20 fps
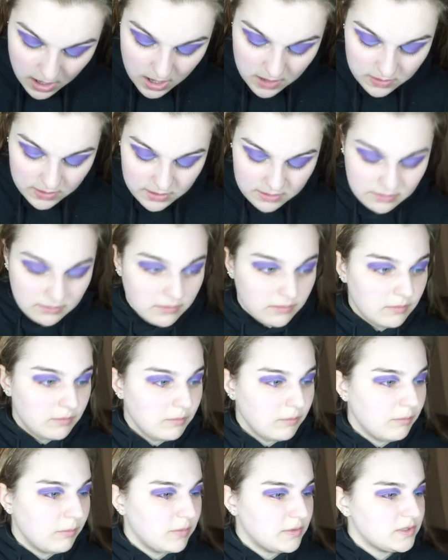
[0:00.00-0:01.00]
And
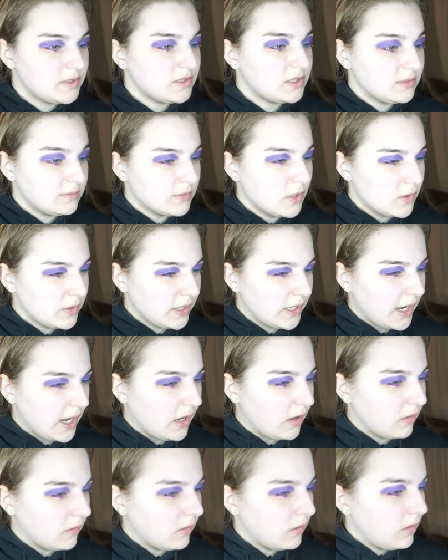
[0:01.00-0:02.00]
then smoke it
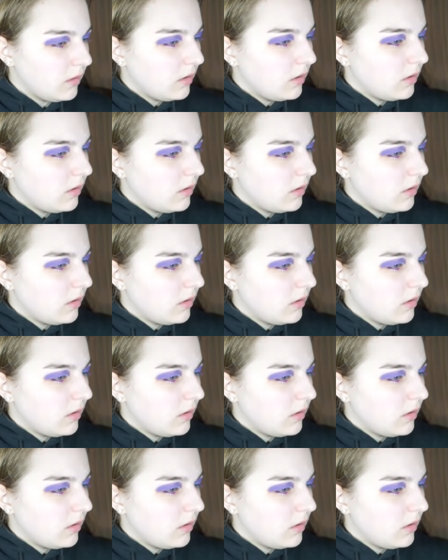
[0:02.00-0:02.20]
out.